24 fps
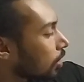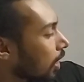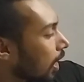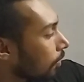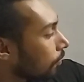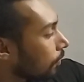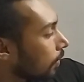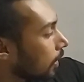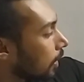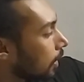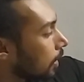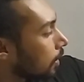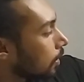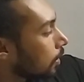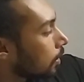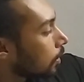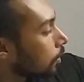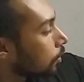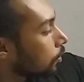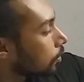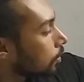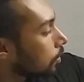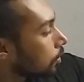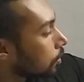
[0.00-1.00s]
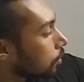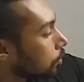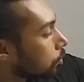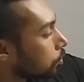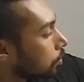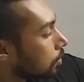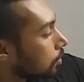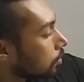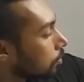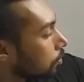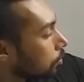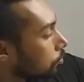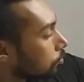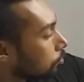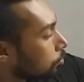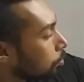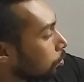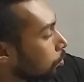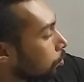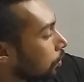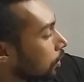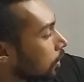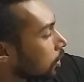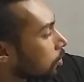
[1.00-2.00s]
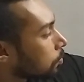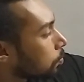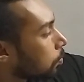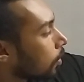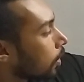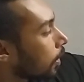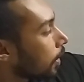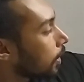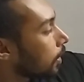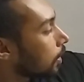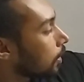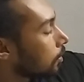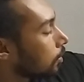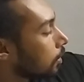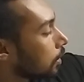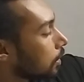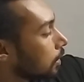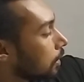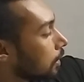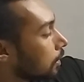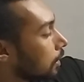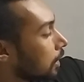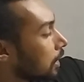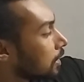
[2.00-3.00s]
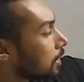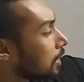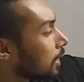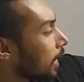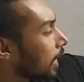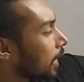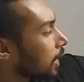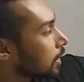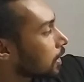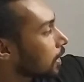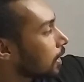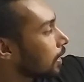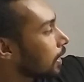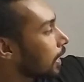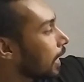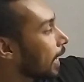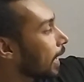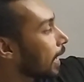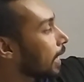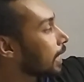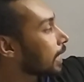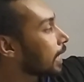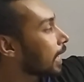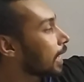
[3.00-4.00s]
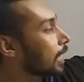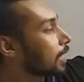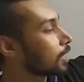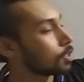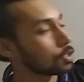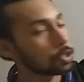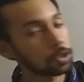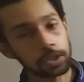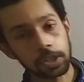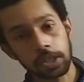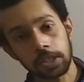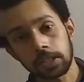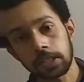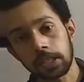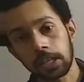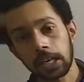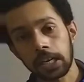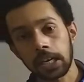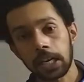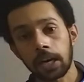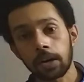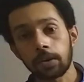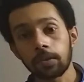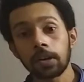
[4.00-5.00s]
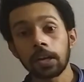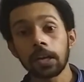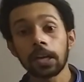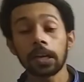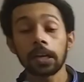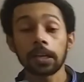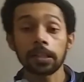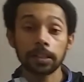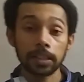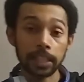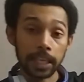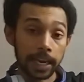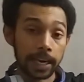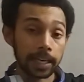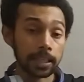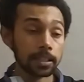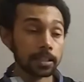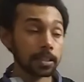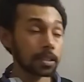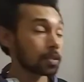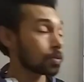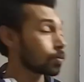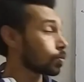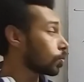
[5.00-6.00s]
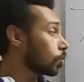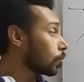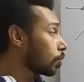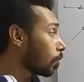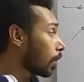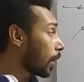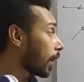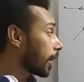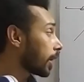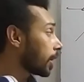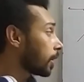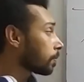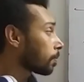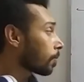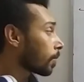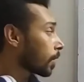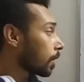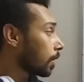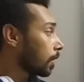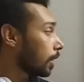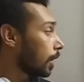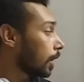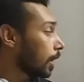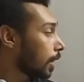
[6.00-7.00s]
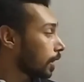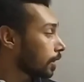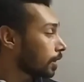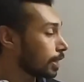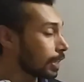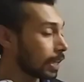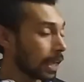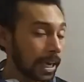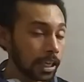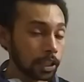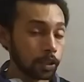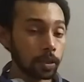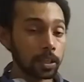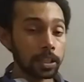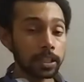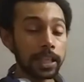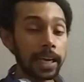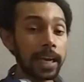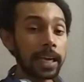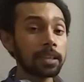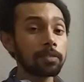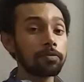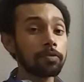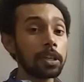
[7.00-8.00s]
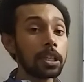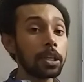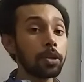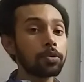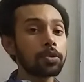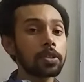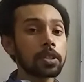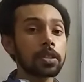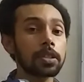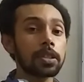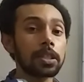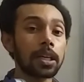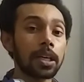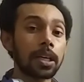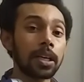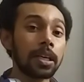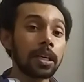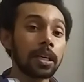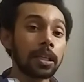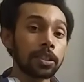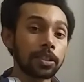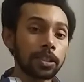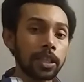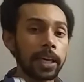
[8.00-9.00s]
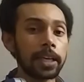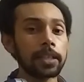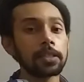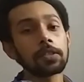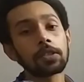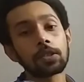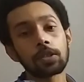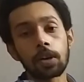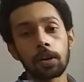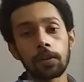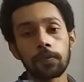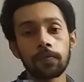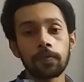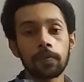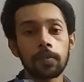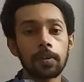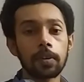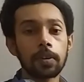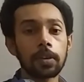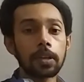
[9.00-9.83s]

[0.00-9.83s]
travel through this direction and can discharge the cloud. That's why actually that reduces the chance of